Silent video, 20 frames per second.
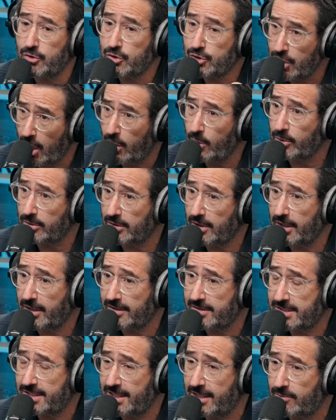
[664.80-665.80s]
don't
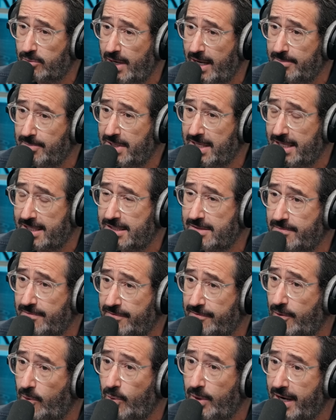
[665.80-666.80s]
uh, seek rape kits
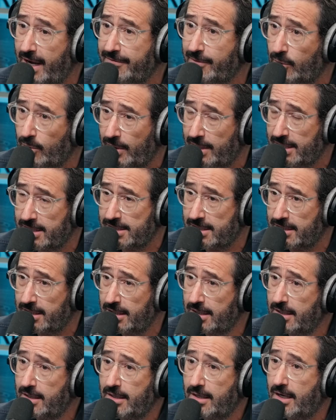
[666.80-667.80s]
for whatever reason
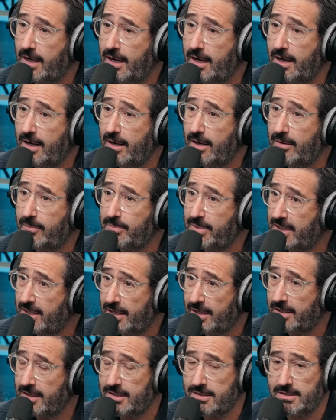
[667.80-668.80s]
uh,
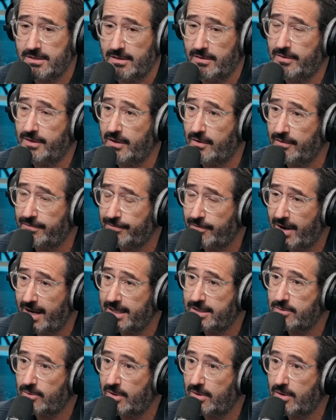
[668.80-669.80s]
because they're
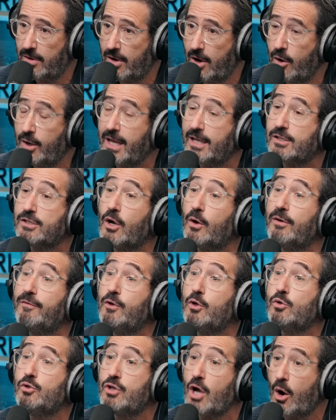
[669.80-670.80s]
afraid to. okay, so if
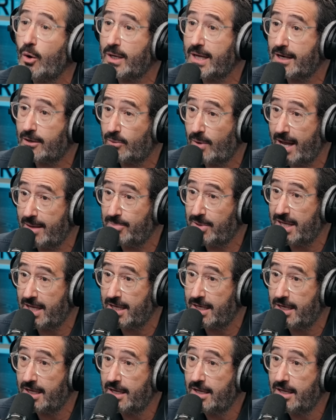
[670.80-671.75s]
you don't get a rape kit,